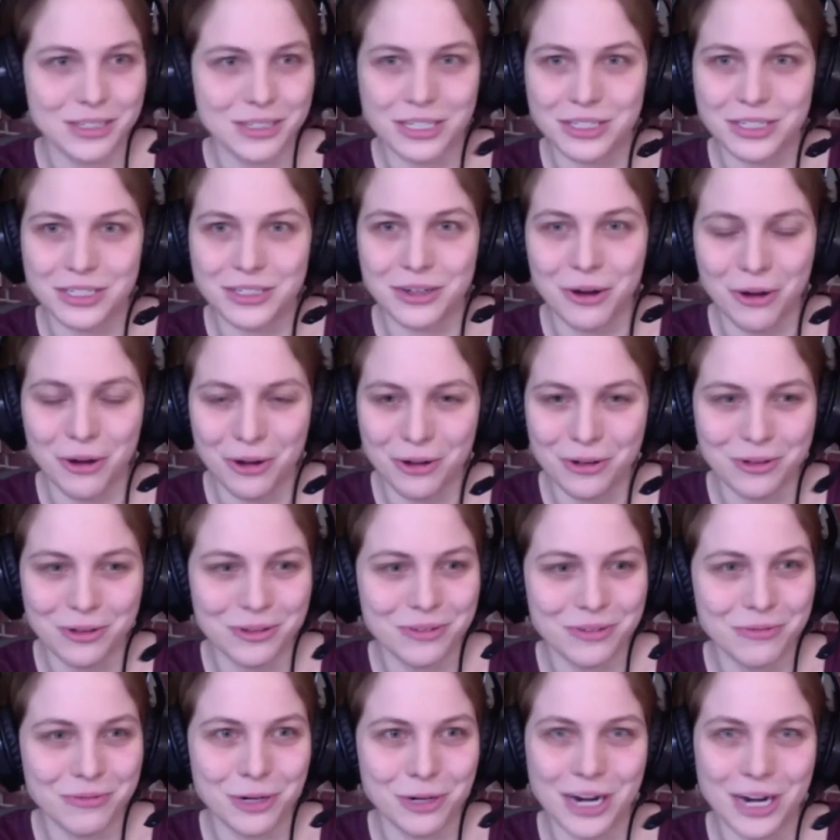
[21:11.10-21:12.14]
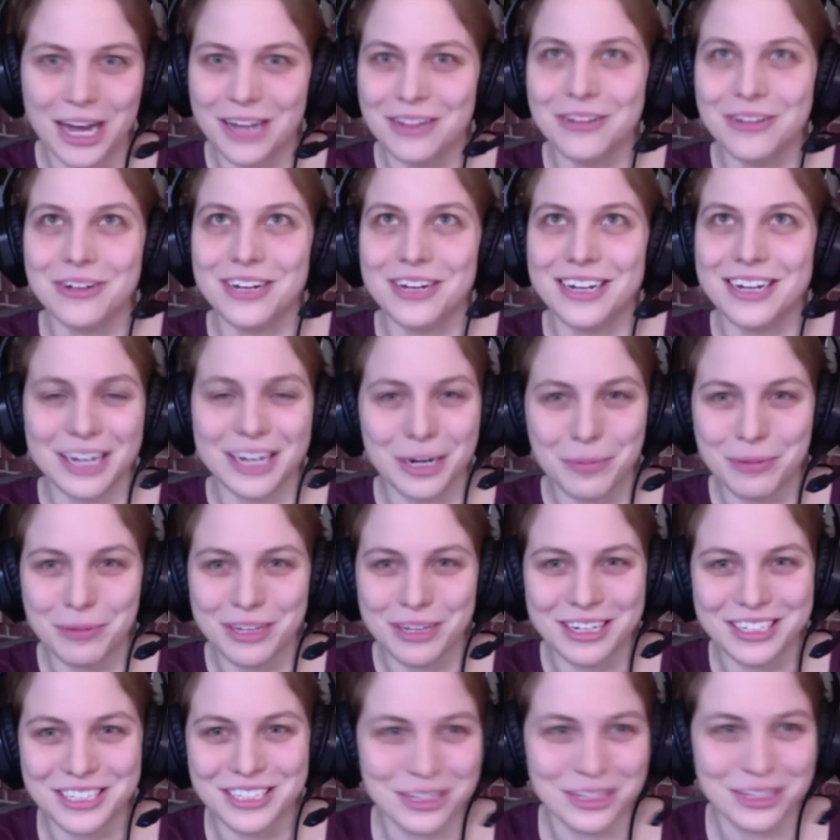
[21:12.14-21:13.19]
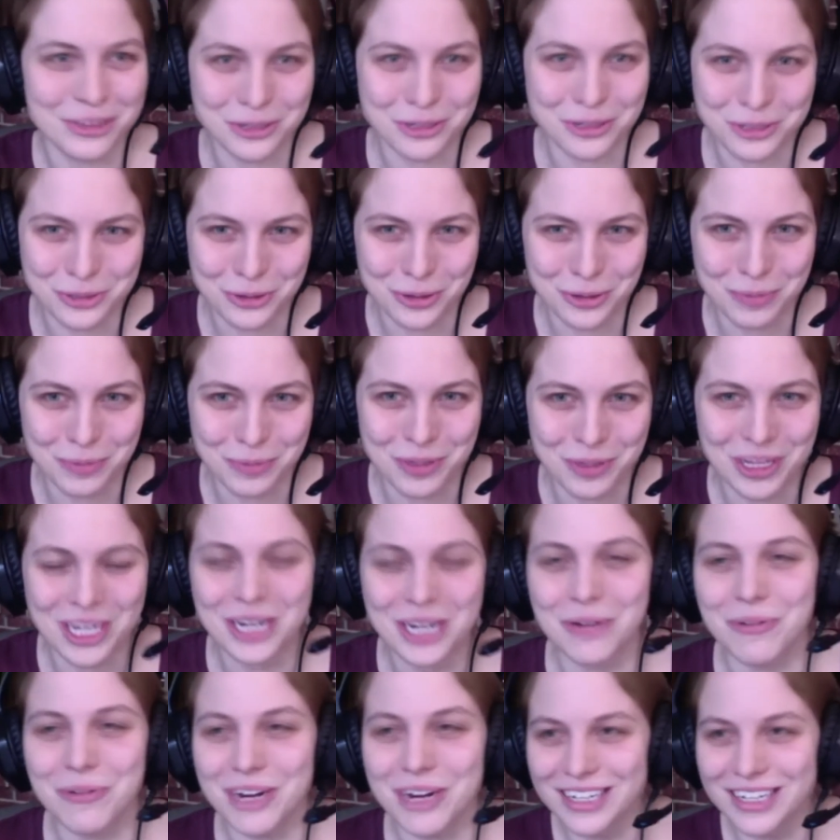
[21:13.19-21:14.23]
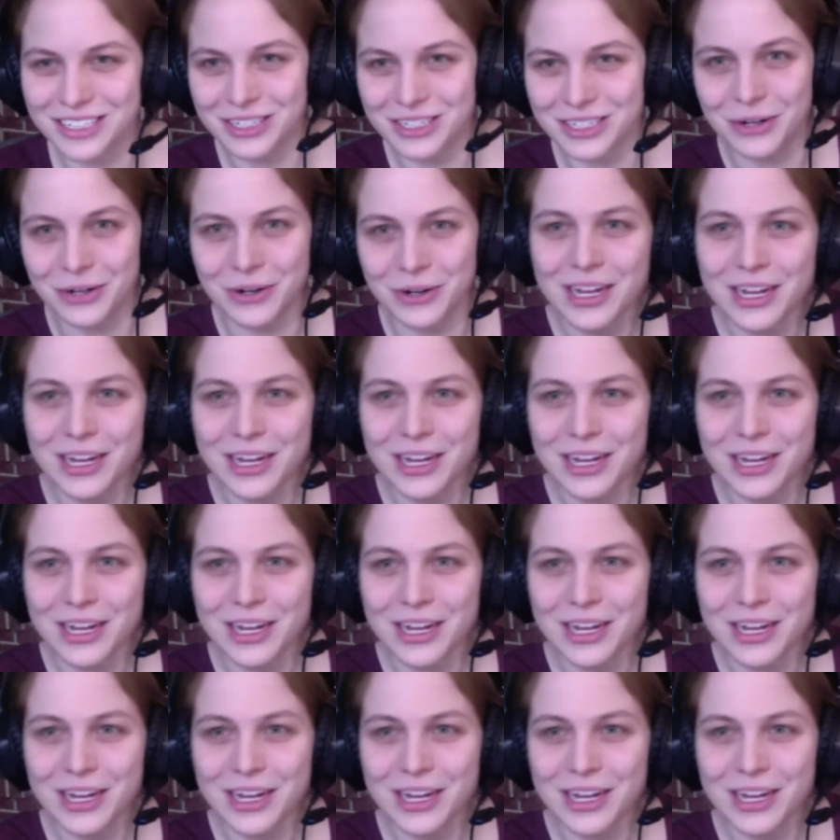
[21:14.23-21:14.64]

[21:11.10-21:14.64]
all, we're not looking at a place that looks normal anyway, so